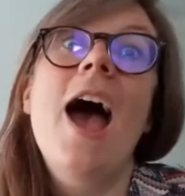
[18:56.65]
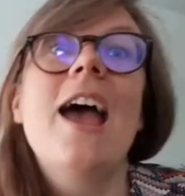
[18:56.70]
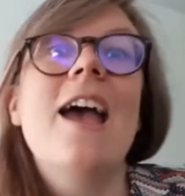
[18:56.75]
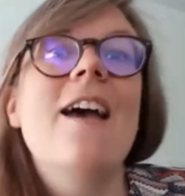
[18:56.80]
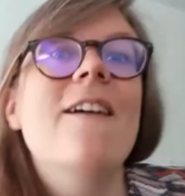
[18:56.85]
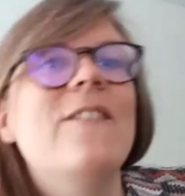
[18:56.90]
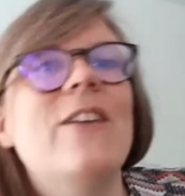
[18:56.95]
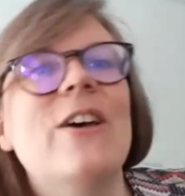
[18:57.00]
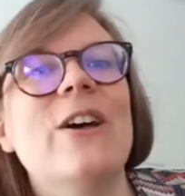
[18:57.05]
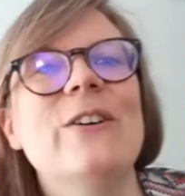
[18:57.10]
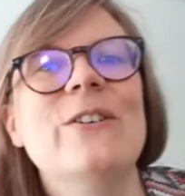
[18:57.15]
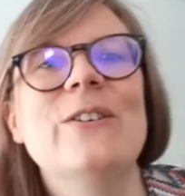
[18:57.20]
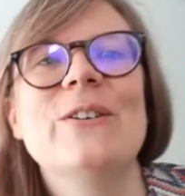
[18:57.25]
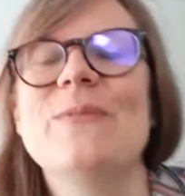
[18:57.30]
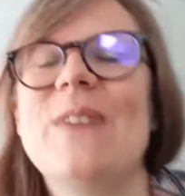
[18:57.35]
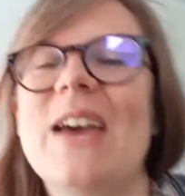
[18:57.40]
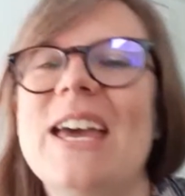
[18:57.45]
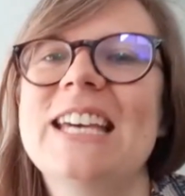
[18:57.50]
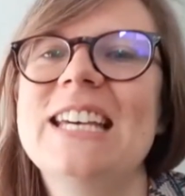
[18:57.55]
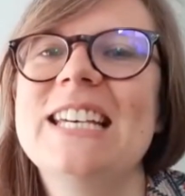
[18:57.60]
If you're
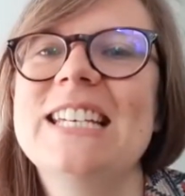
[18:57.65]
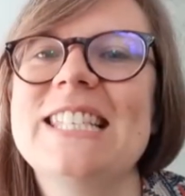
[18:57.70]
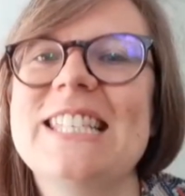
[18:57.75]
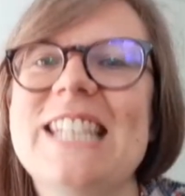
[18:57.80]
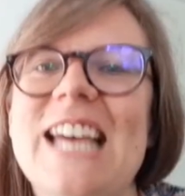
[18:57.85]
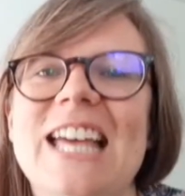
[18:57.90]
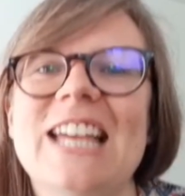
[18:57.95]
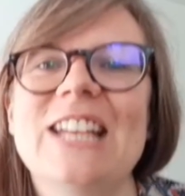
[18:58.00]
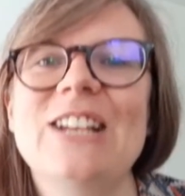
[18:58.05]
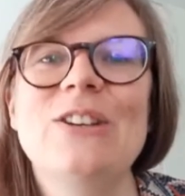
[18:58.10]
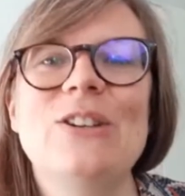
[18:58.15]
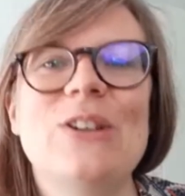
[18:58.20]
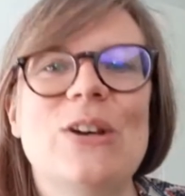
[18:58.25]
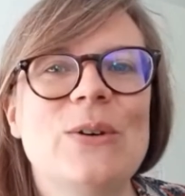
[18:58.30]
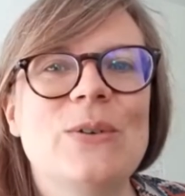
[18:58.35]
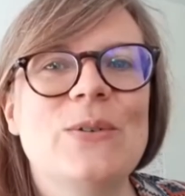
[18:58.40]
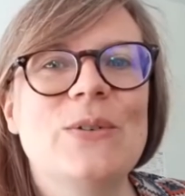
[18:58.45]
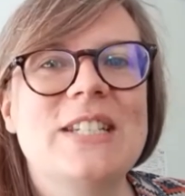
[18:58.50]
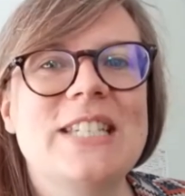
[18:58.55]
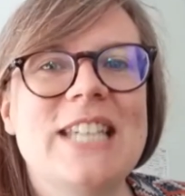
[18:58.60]
amazed and you
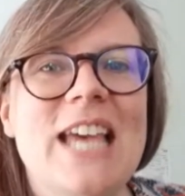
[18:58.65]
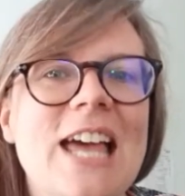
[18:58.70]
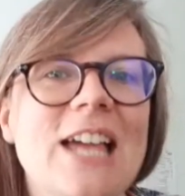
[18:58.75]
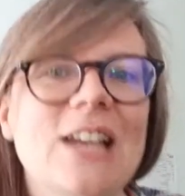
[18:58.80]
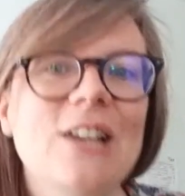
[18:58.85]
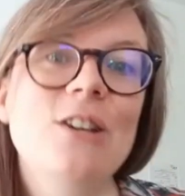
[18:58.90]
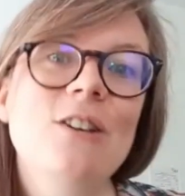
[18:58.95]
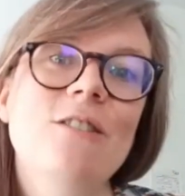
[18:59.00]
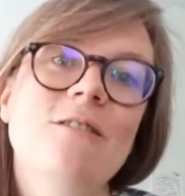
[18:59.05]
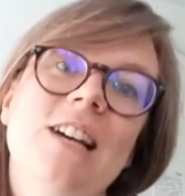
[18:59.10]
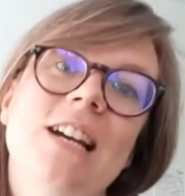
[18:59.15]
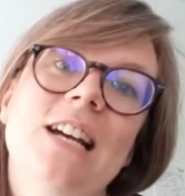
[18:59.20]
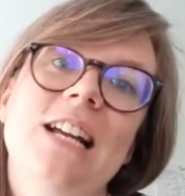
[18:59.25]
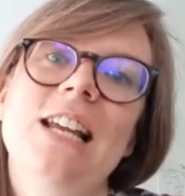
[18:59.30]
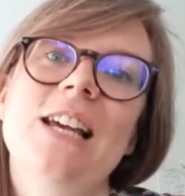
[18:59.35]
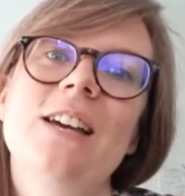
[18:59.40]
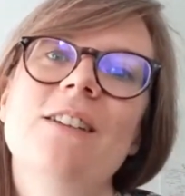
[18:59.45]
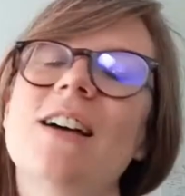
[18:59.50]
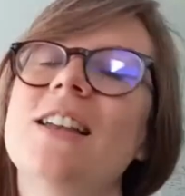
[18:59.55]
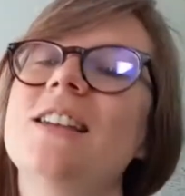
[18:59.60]
know it, and you
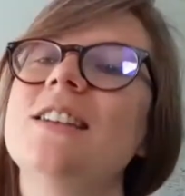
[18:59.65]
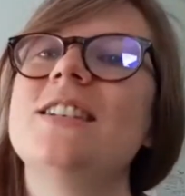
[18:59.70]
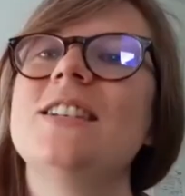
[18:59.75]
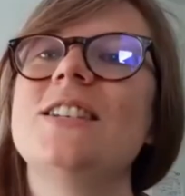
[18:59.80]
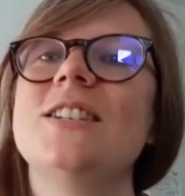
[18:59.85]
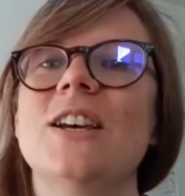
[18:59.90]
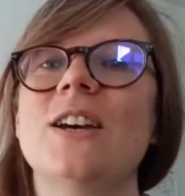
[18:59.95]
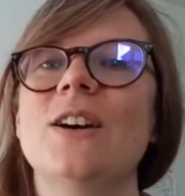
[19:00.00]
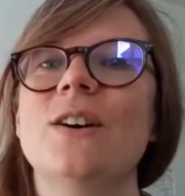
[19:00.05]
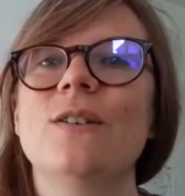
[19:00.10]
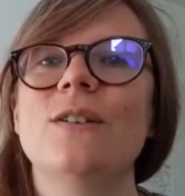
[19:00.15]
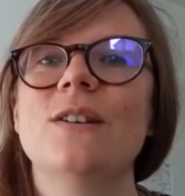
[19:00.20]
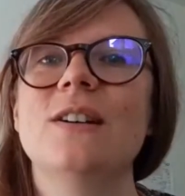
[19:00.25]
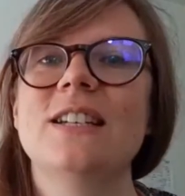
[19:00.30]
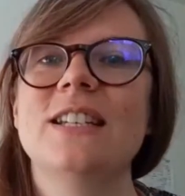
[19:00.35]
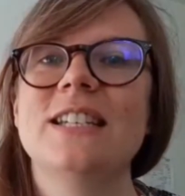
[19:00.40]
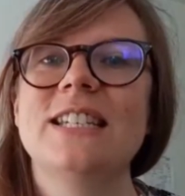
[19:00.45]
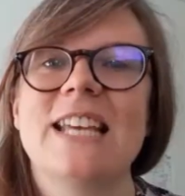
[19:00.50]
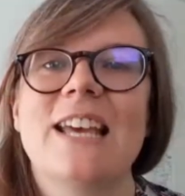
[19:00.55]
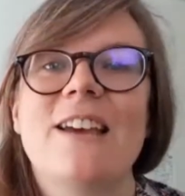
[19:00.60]
really want to show it.